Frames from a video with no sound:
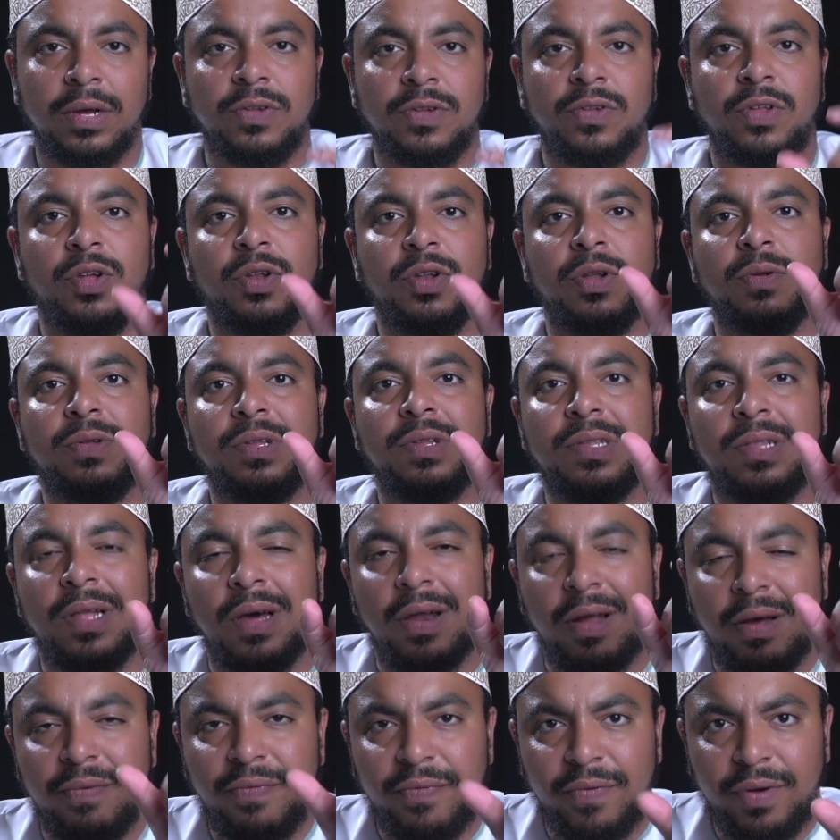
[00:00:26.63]
So you notice
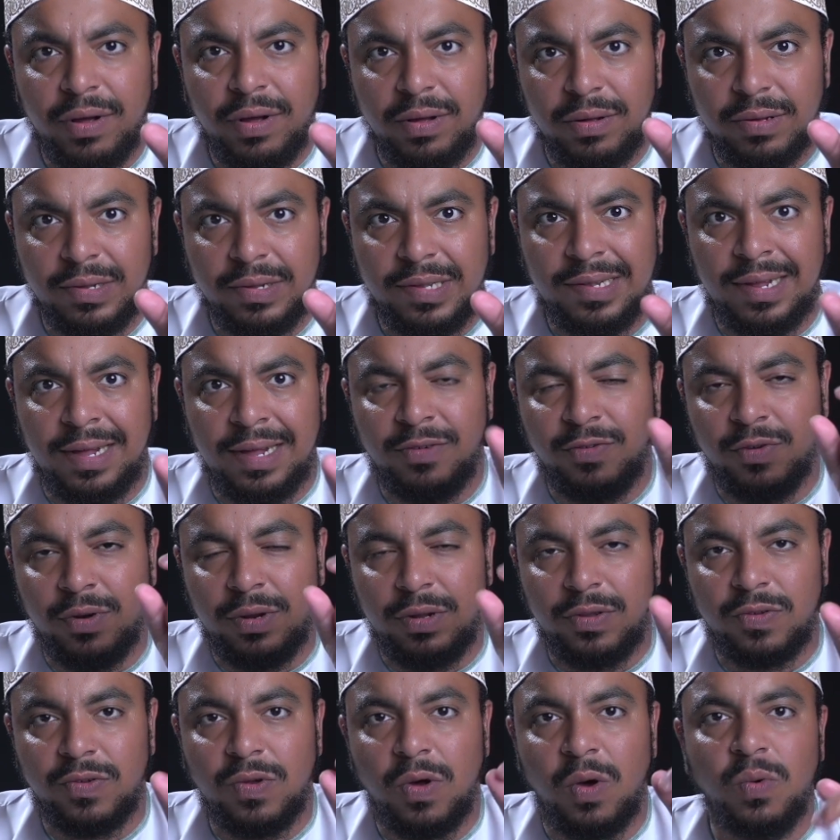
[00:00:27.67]
the rafa stands
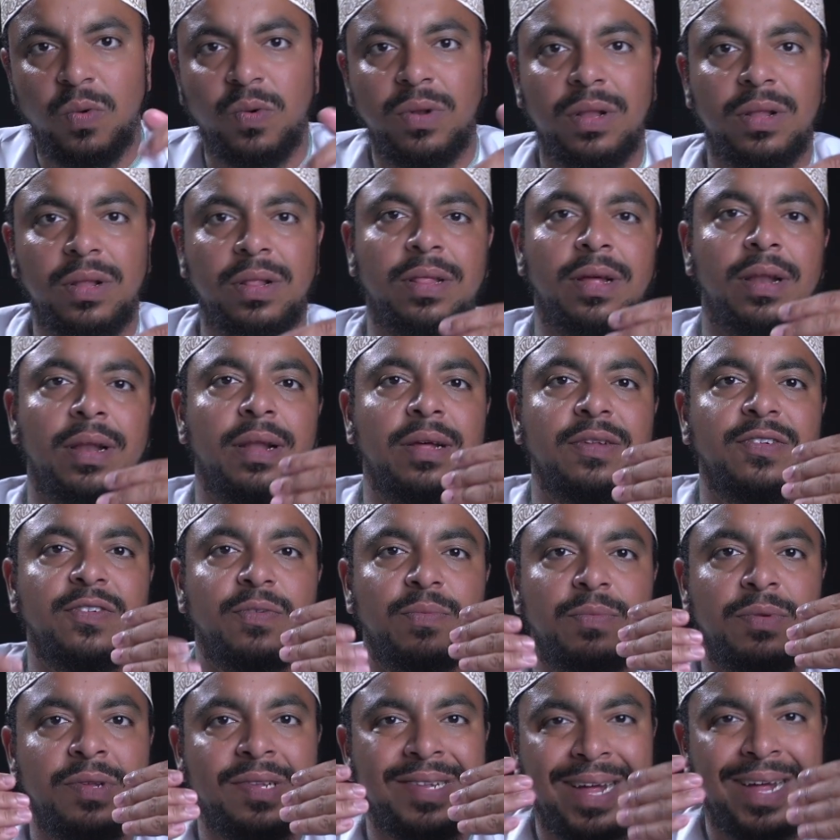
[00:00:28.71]
on its own, the
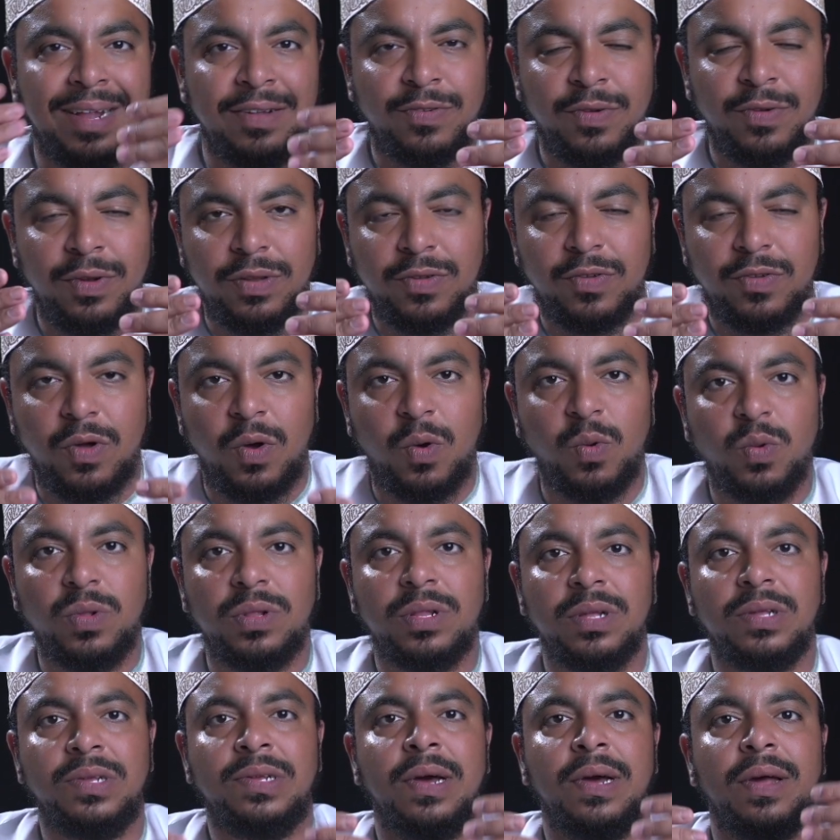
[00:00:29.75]
nasb stands on its
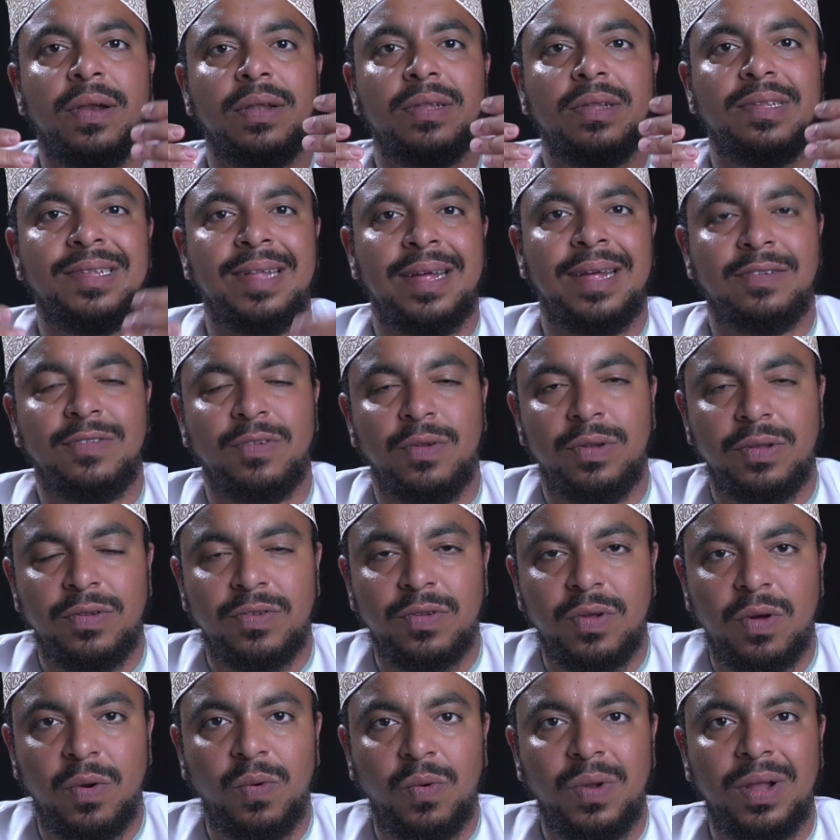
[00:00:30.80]
own, the jar stands on
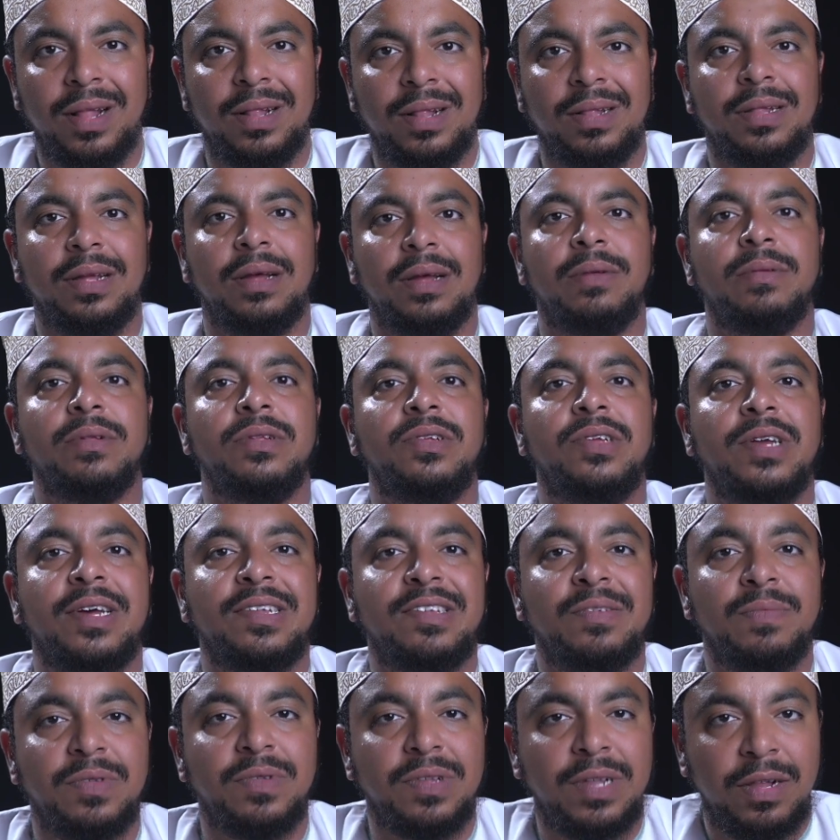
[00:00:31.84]
its own, and the
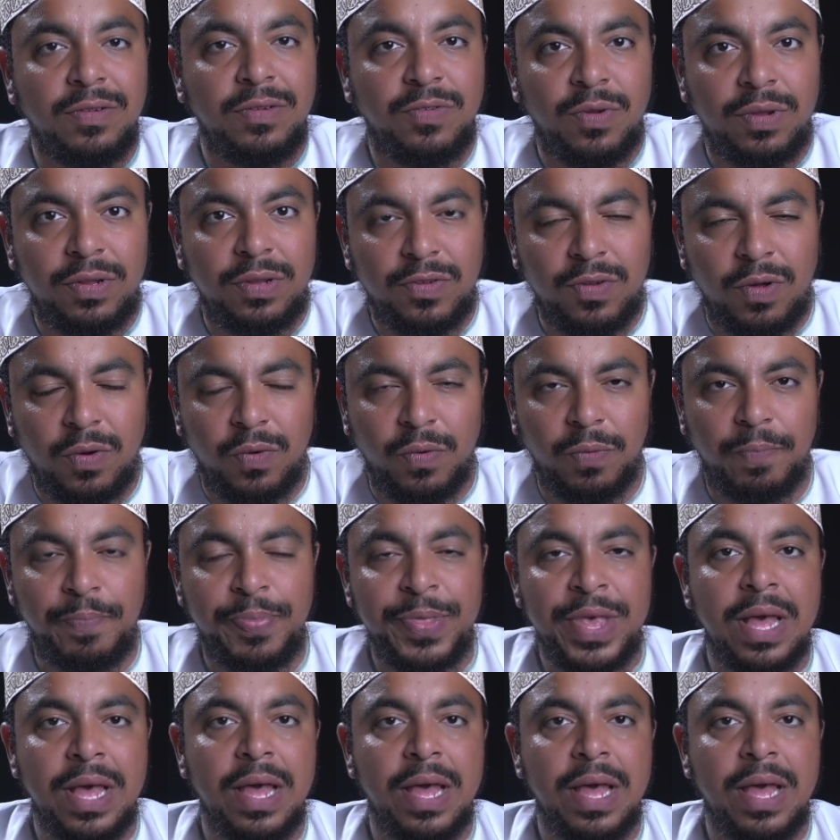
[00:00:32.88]
jazm stands on its own.